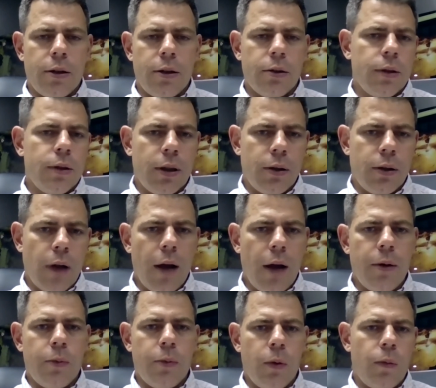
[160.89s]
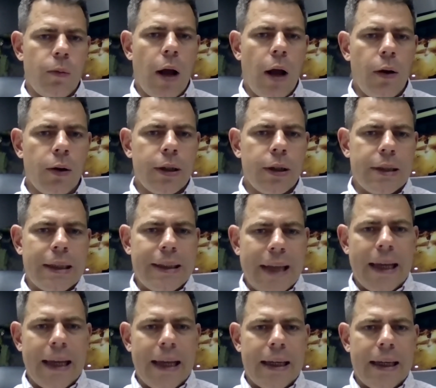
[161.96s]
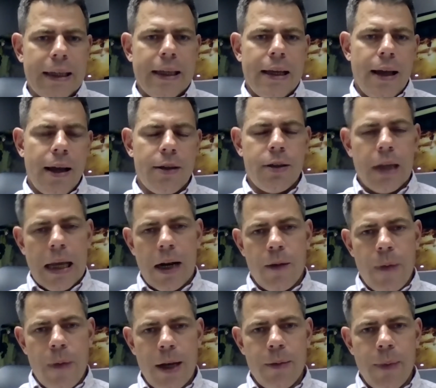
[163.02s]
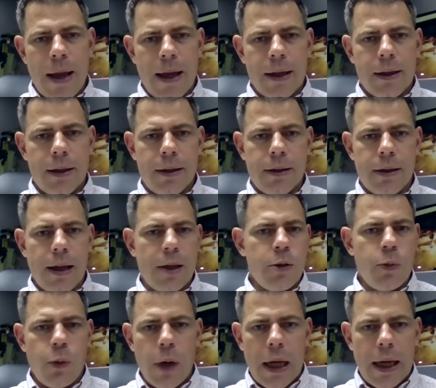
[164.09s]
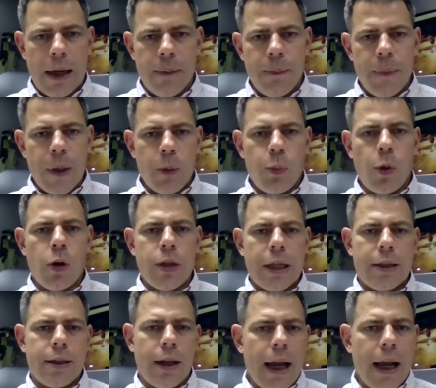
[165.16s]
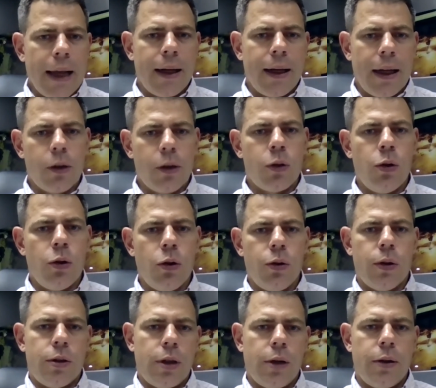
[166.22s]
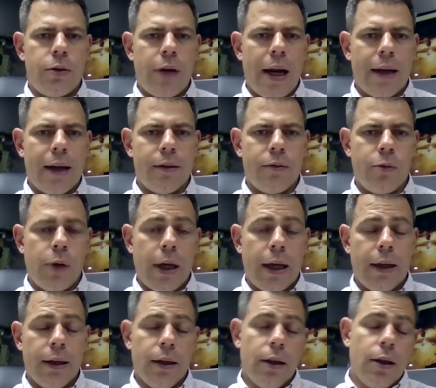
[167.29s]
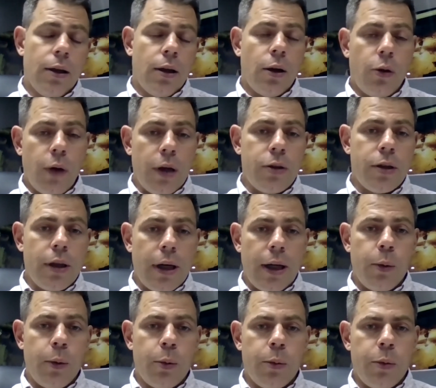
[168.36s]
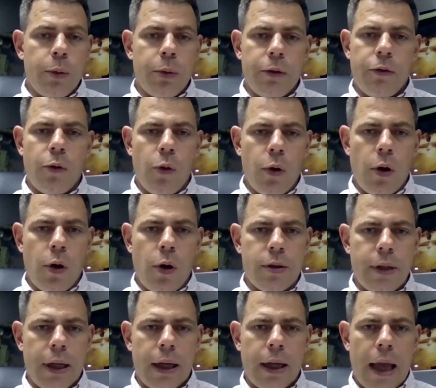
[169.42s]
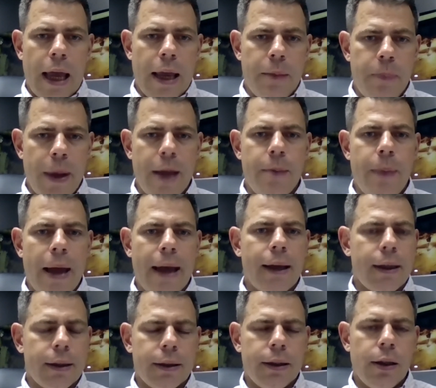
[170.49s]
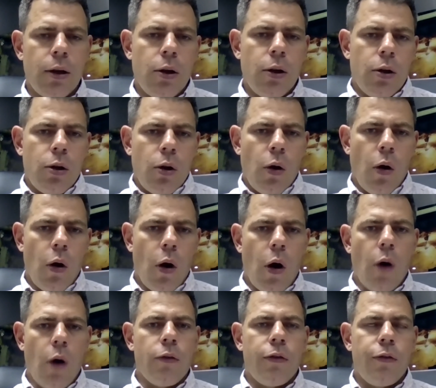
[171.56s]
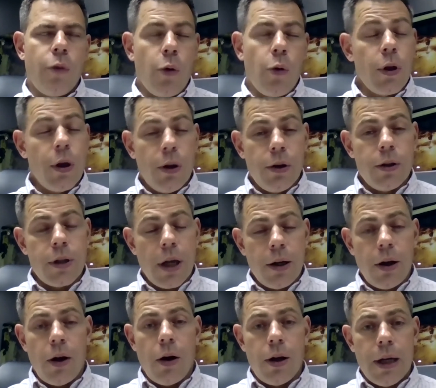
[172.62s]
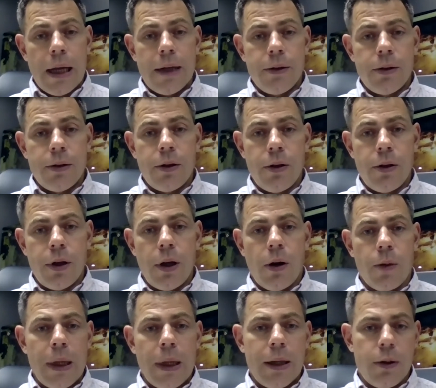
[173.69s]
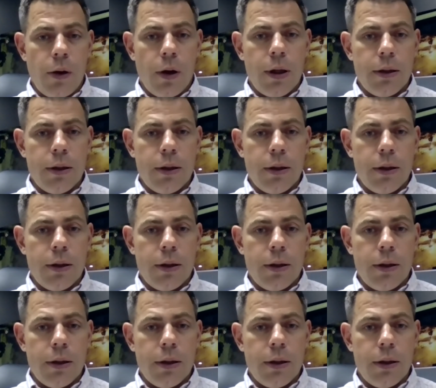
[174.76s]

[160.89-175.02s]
So, you know, how long does it take us to get our money back? And that's where projects like an Elikhulu is so attractive, where originally we were forecasting a payback of 4 years on $130 odd million.